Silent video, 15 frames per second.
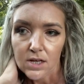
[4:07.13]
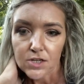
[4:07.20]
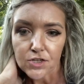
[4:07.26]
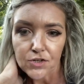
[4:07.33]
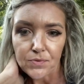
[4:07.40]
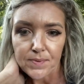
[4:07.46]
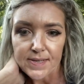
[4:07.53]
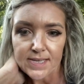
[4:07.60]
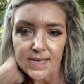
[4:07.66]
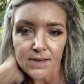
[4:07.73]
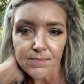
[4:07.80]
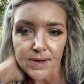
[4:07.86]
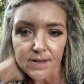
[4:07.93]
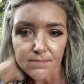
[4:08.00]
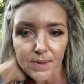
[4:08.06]
too busy,
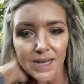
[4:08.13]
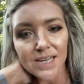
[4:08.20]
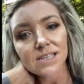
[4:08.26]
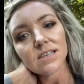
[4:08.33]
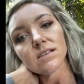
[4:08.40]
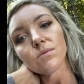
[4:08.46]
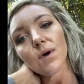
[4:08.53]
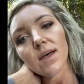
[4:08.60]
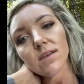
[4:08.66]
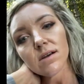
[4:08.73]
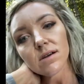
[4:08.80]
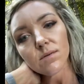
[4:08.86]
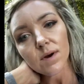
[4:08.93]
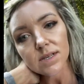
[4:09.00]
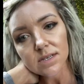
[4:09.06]
but because of the
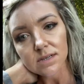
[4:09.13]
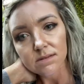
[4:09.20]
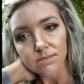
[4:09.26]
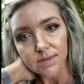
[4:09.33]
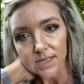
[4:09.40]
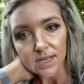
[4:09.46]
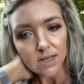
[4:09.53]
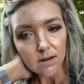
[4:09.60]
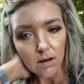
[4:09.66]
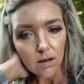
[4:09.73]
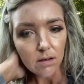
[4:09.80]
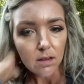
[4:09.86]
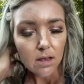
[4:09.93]
weather it wasn't busy at all.